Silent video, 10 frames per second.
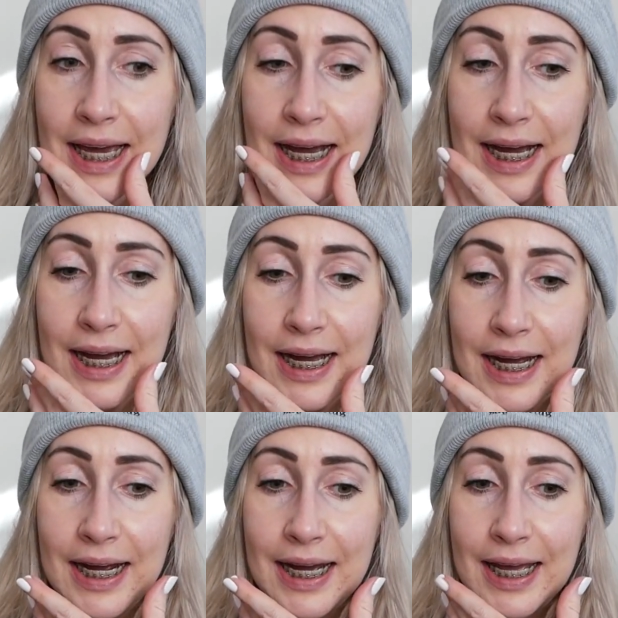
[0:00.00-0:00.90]

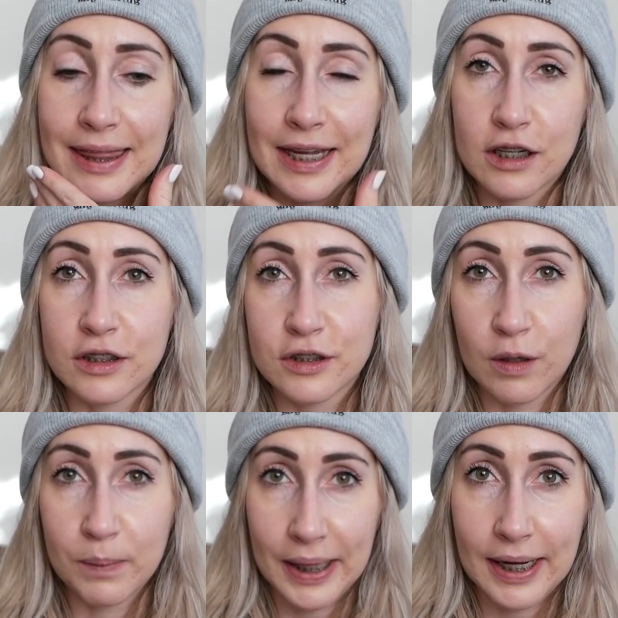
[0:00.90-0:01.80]
They hurt
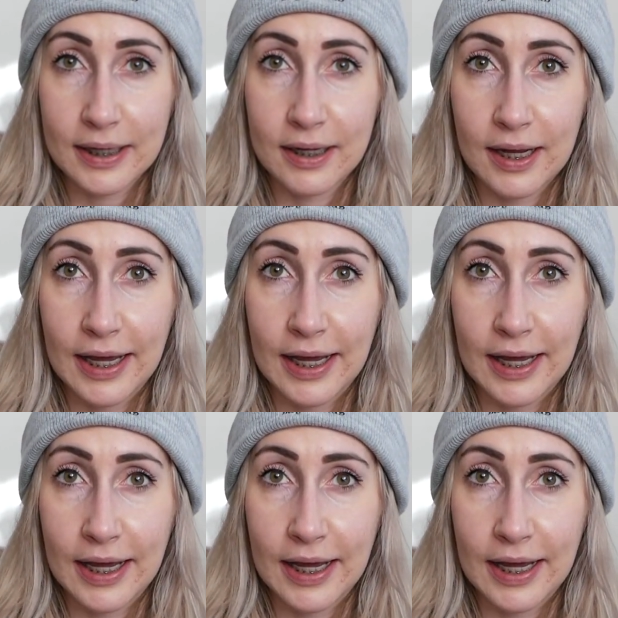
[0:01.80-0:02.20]
so bad.